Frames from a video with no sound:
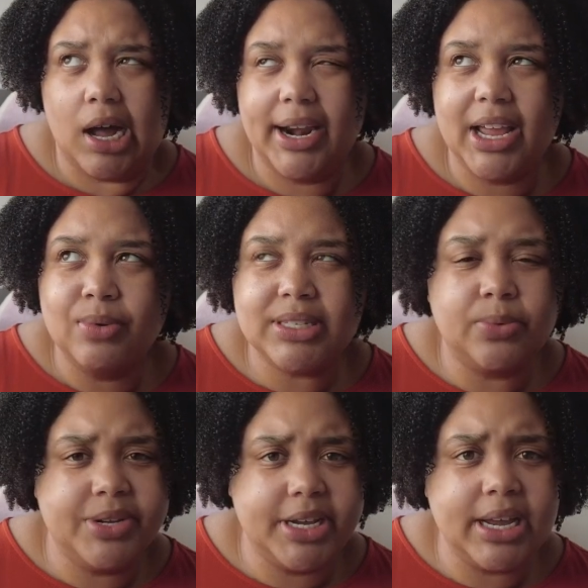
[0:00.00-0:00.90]
it was the
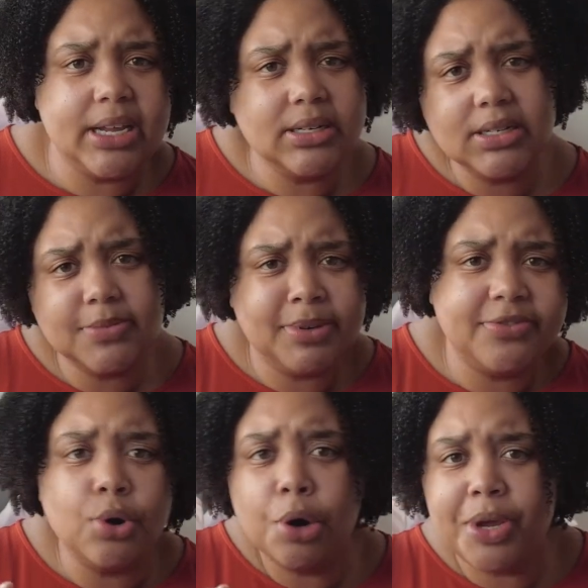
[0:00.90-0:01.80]
week
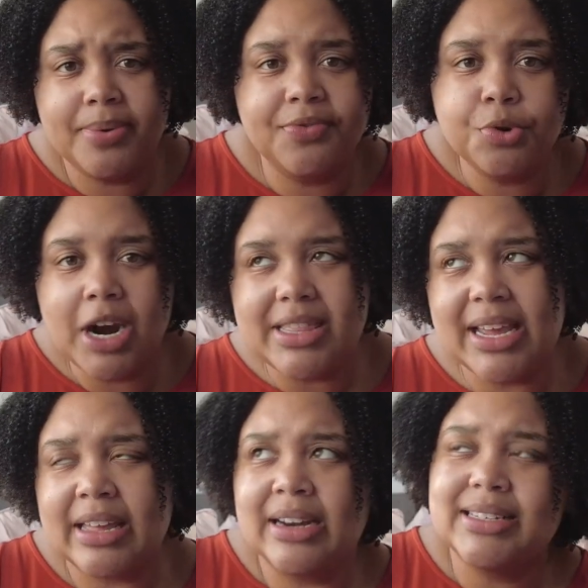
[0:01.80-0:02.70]
before, I think I
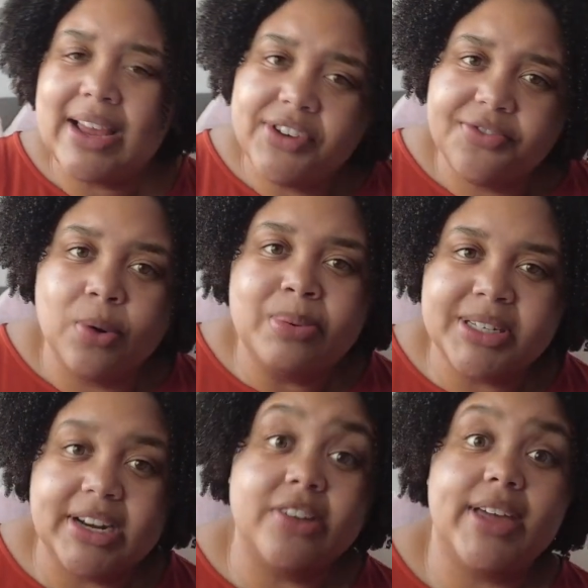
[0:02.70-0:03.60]
got a
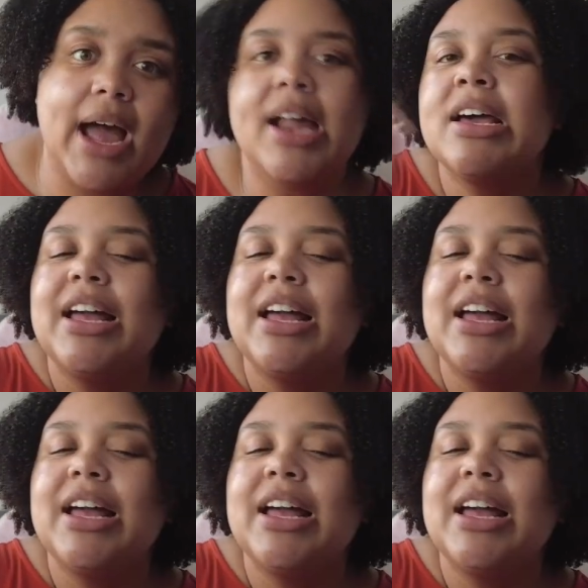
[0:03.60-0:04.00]
74% on that,